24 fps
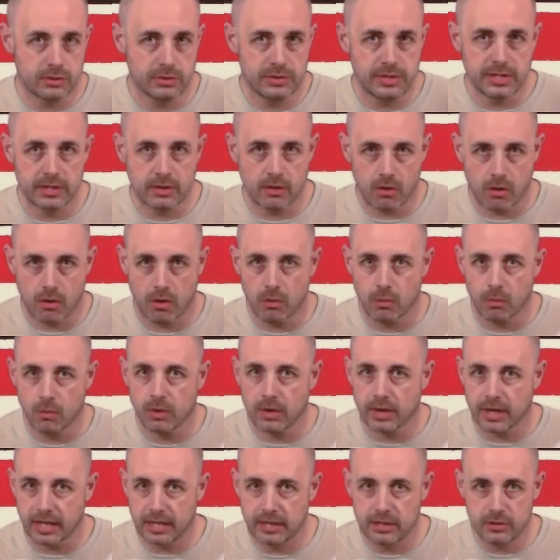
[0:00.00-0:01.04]
unique
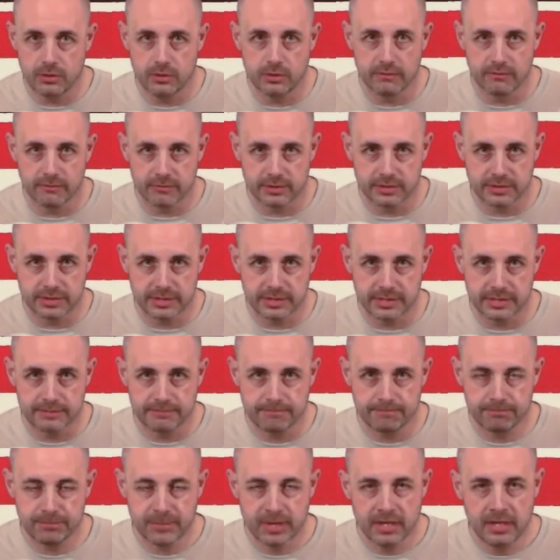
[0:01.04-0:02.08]
artwork and
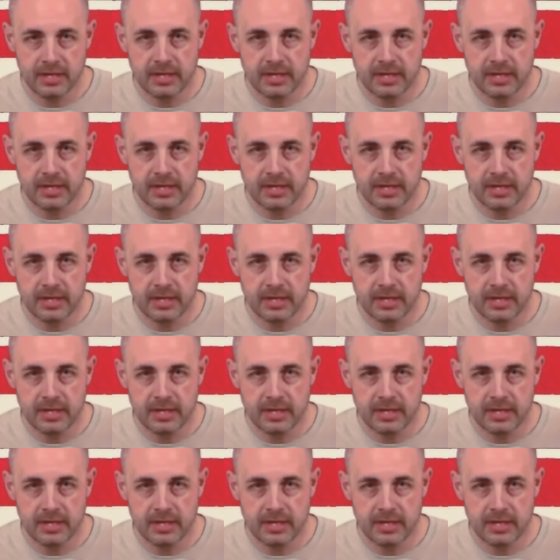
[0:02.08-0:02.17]
universes.